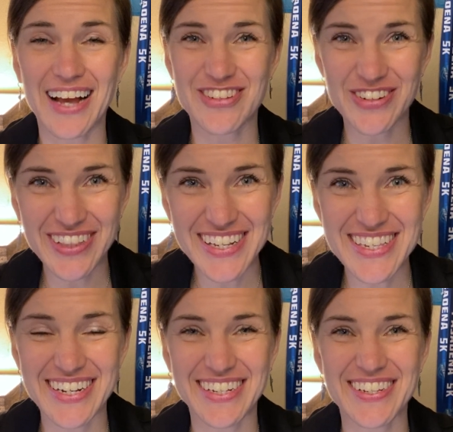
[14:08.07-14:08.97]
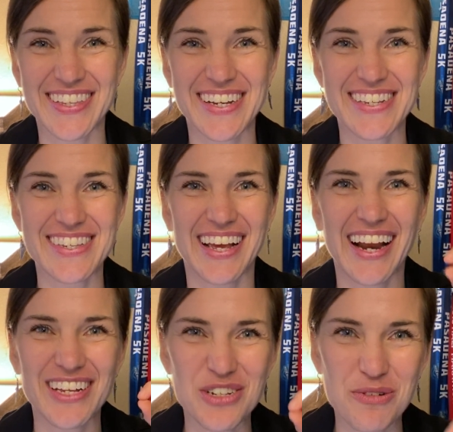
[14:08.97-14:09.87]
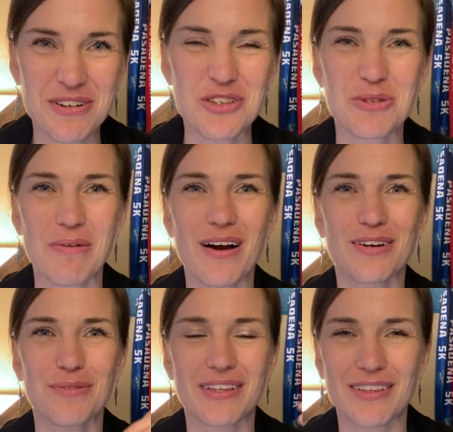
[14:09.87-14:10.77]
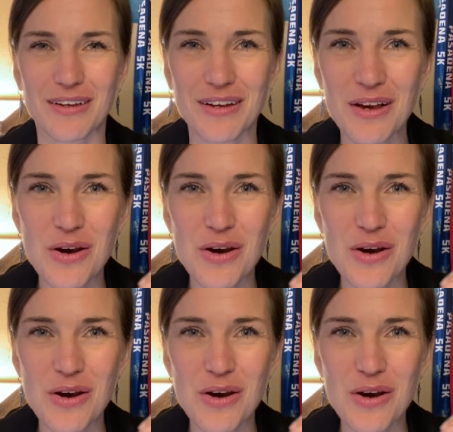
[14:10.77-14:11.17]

as you're listening to this and as you respond with the